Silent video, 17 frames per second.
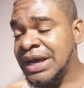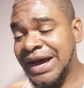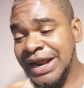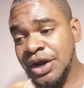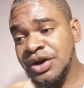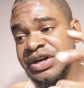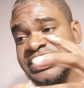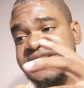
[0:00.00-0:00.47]
And
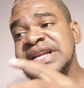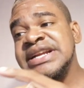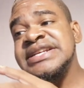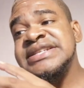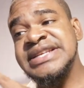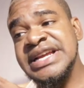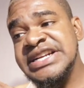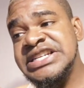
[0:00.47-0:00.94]
I
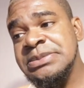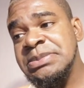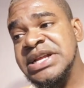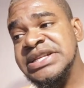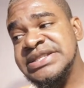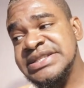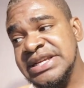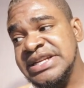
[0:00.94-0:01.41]
understand the
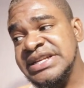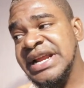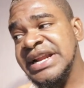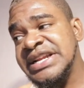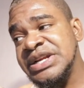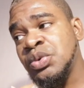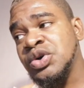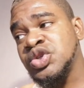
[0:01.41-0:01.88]
sentiment stating
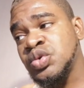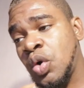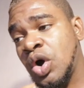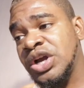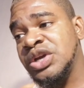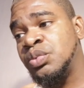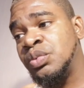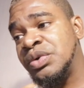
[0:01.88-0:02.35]
that he was
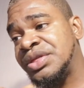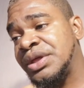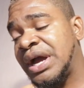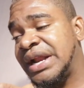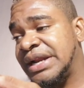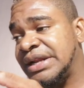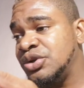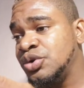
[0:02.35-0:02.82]
walking with
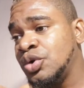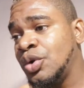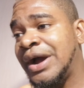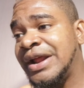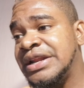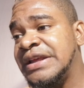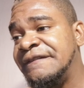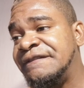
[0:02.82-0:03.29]
And you know,
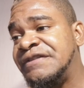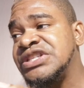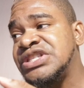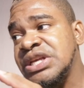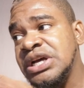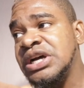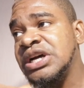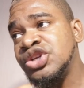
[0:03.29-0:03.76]
and if
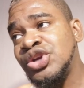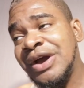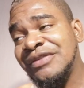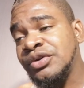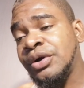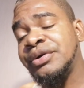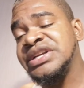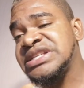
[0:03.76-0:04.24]
it's her, you
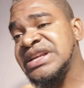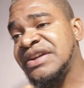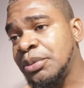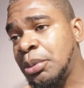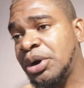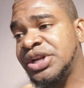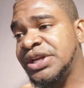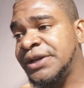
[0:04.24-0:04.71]
have to arrest
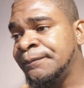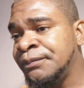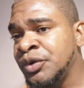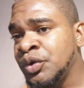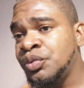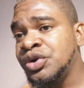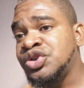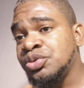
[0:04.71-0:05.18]
everybody,
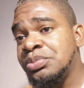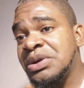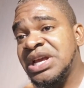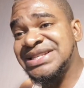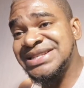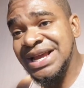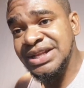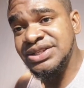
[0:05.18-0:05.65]
which would
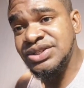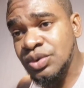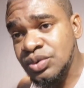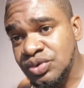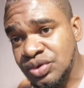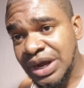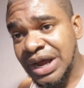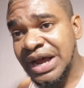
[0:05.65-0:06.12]
make sense.
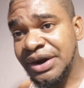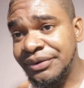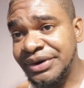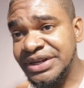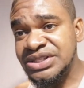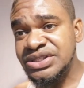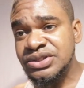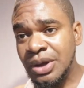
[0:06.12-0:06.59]
Don't
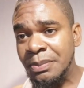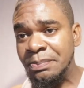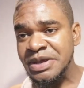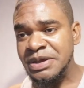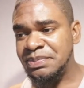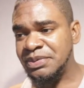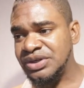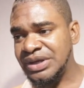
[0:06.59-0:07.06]
arrest some
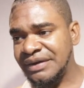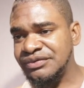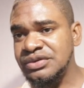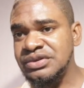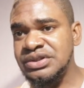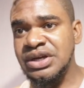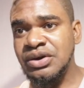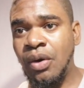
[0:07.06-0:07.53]
people. You have
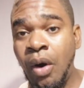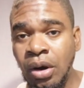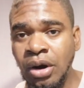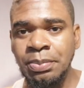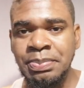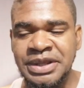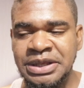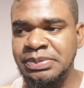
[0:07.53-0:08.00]
to take
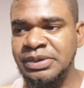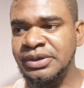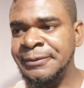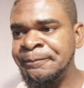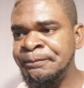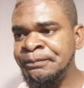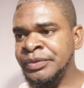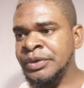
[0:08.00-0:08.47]
all people.